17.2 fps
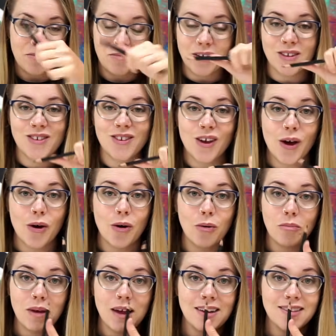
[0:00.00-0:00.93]

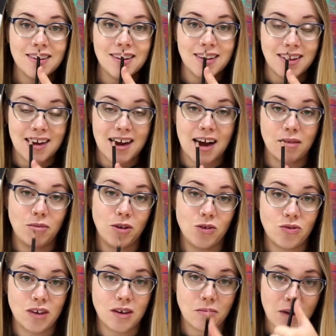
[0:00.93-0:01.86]
So basically, I'm
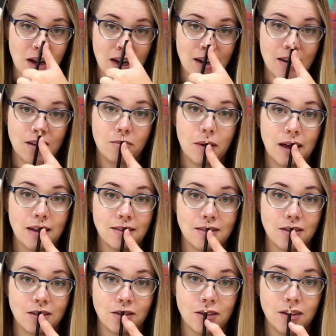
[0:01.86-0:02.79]
using my
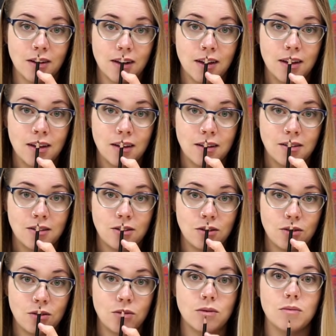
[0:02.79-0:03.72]
pencil
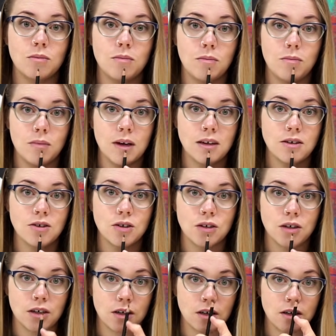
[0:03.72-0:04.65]
to
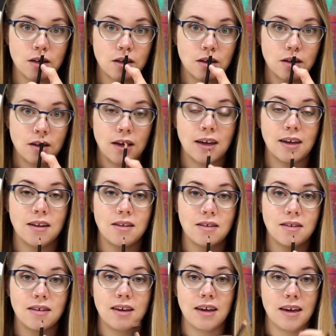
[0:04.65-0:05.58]
measure and
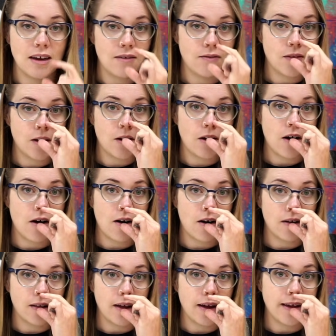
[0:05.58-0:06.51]
see if there
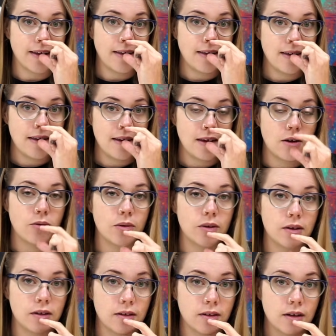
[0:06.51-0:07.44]
are like
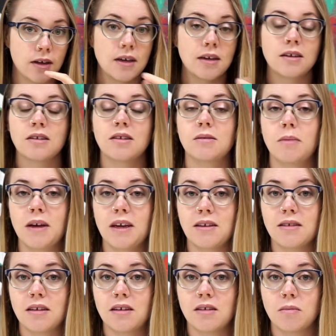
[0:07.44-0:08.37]
equal
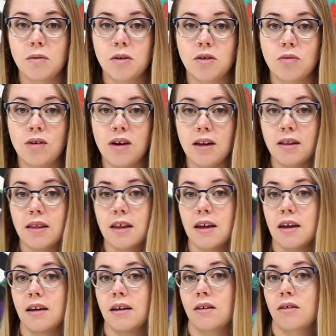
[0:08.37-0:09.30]
spaces between
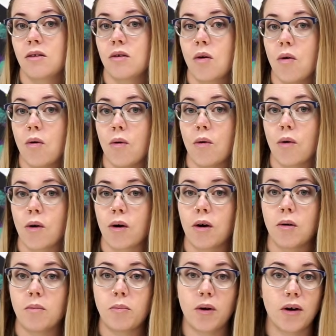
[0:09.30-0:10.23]
things,
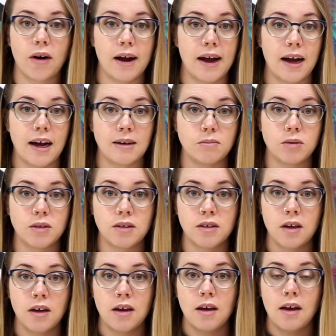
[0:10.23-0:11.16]
or perhaps
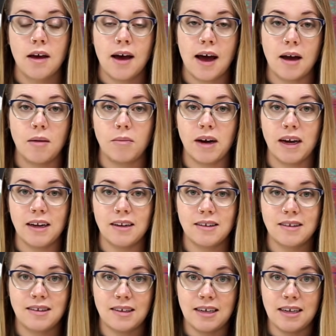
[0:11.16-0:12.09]
I might
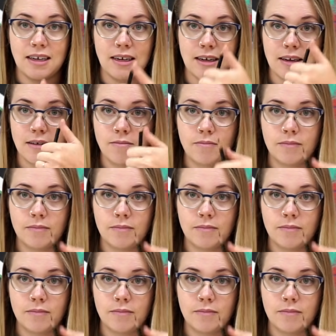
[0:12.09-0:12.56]
see